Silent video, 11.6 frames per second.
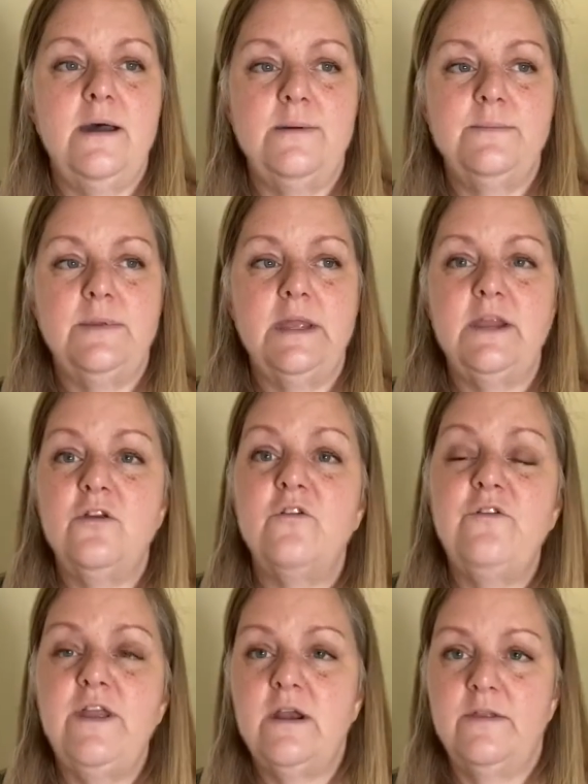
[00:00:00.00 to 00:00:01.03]
getting your
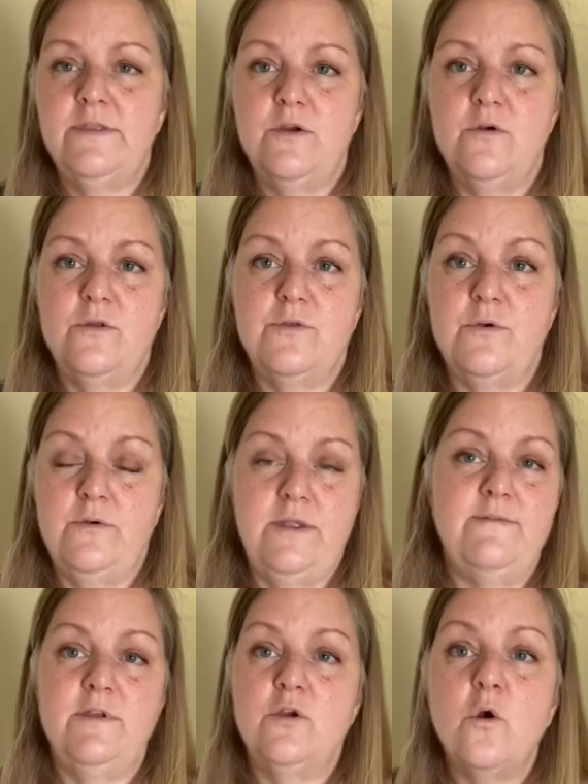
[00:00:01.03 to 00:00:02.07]
feet on the earth, or
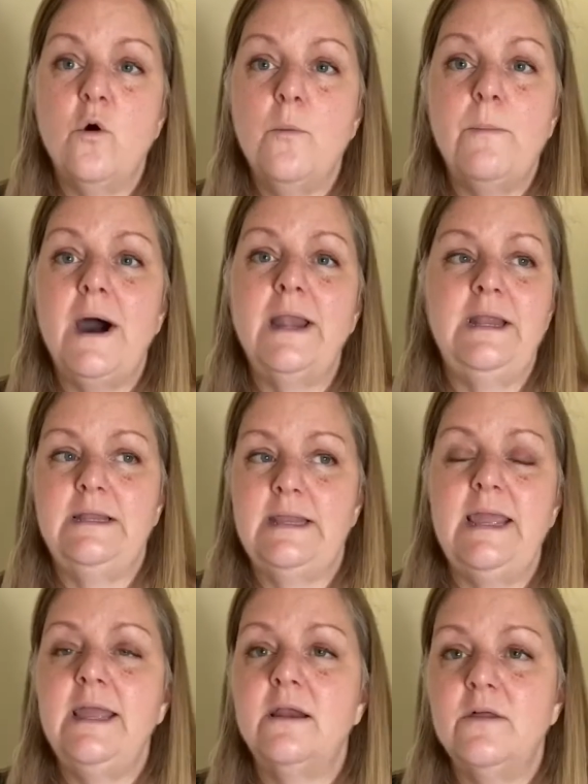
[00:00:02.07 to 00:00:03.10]
even your whole body
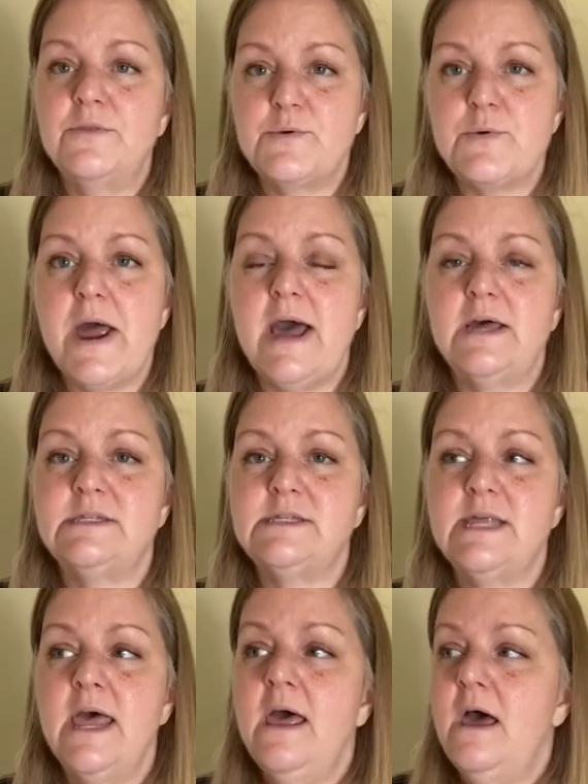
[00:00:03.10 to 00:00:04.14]
laying on the grass,
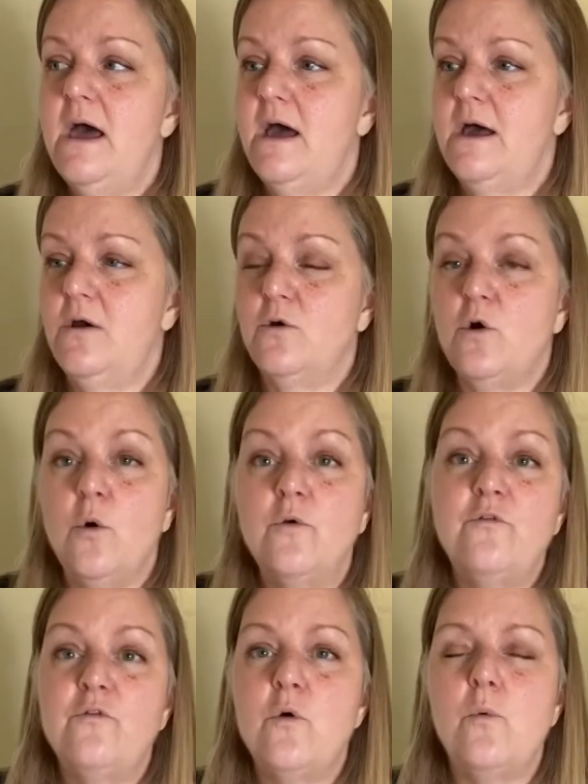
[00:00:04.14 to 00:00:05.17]
or
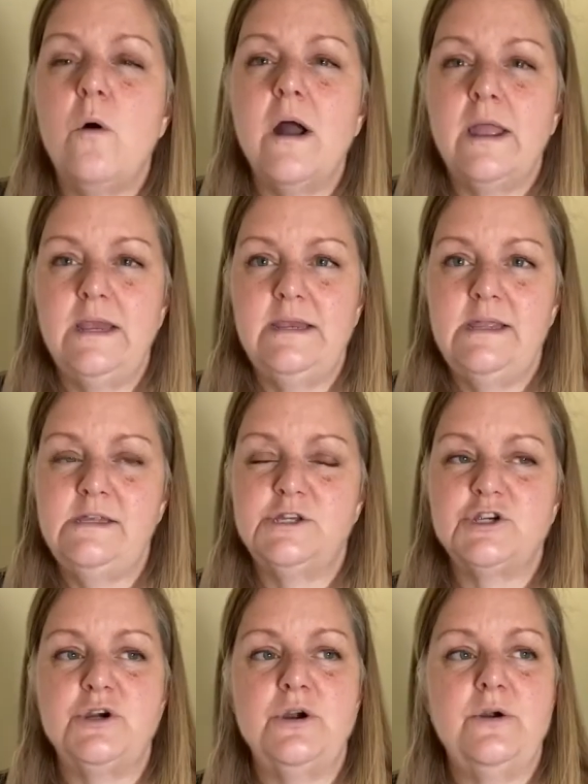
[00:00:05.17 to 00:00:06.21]
going for a walk in
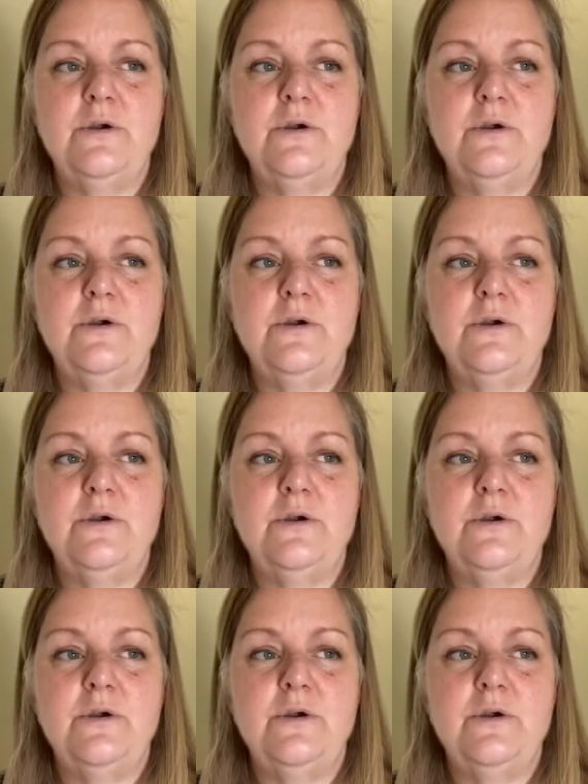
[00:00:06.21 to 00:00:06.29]
nature,